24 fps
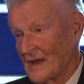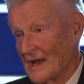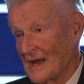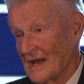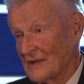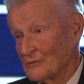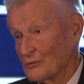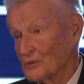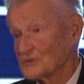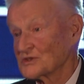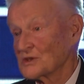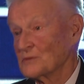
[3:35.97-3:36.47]

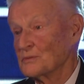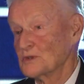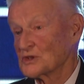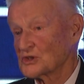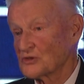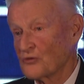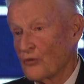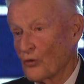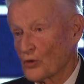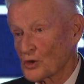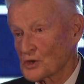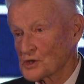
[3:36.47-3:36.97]
and was a
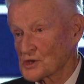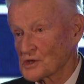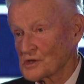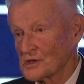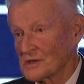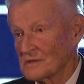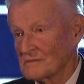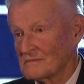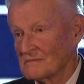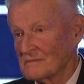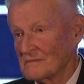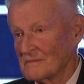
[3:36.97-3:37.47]

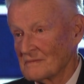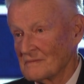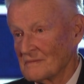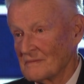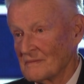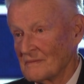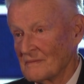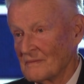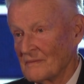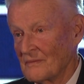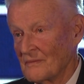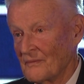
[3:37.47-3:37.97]
misfortune,
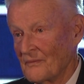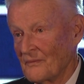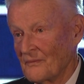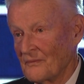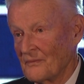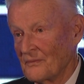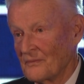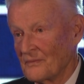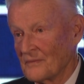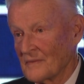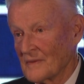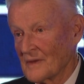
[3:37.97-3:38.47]

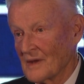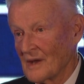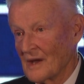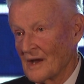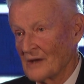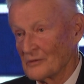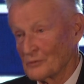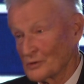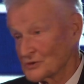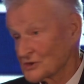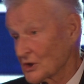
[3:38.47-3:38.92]
and